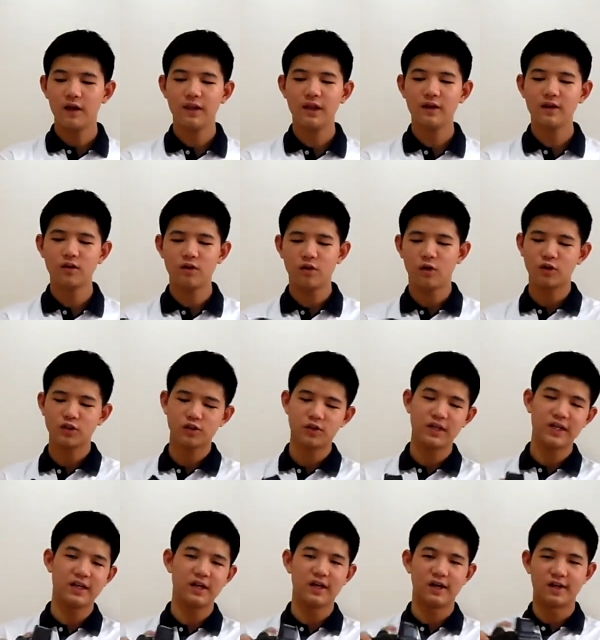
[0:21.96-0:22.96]
Then you
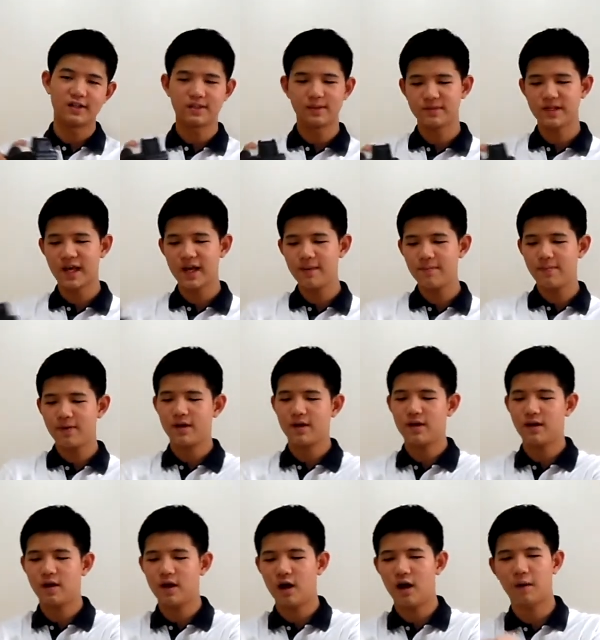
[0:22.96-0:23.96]
also need some tape,
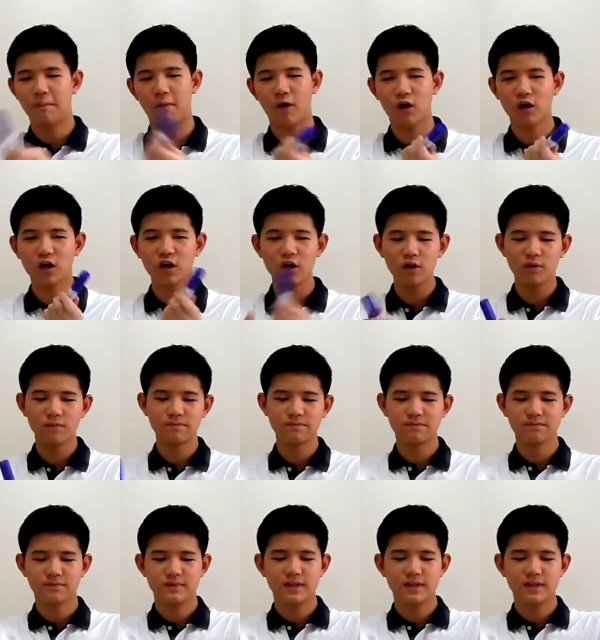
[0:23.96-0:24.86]
a marker,